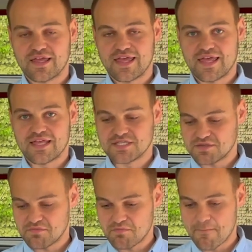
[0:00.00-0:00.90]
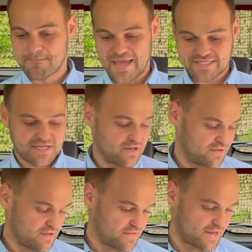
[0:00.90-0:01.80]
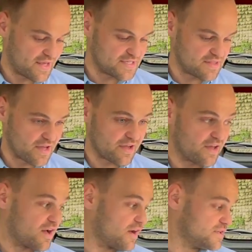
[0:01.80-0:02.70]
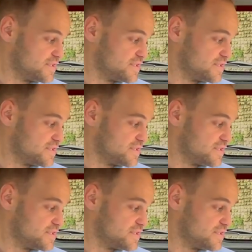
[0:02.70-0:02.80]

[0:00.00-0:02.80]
is better than it is in that car.